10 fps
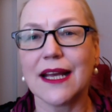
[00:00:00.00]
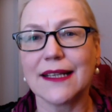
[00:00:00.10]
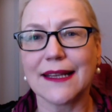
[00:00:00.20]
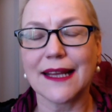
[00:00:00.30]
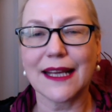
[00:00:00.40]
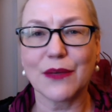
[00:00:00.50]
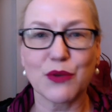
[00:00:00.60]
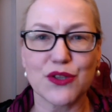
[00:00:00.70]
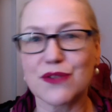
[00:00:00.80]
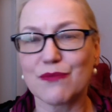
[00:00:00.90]
didn't think it
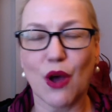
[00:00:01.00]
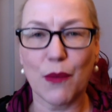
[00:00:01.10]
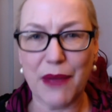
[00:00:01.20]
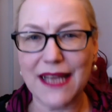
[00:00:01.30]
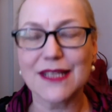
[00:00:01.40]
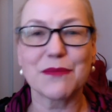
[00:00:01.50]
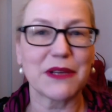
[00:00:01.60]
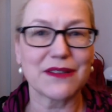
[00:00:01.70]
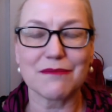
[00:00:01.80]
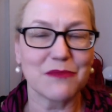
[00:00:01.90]
was her best,
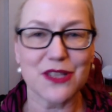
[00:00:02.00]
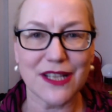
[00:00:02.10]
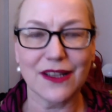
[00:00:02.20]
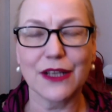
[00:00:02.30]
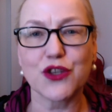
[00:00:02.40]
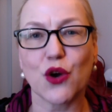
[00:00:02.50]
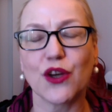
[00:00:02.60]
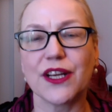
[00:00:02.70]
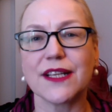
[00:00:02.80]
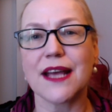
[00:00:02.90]
but still
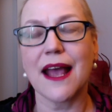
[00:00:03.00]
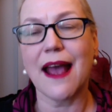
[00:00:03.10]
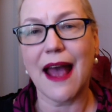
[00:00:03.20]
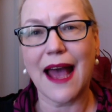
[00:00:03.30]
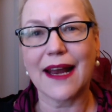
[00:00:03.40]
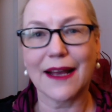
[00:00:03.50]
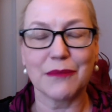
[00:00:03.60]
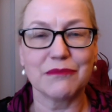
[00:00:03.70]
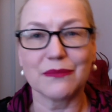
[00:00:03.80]
enjoyed it, and I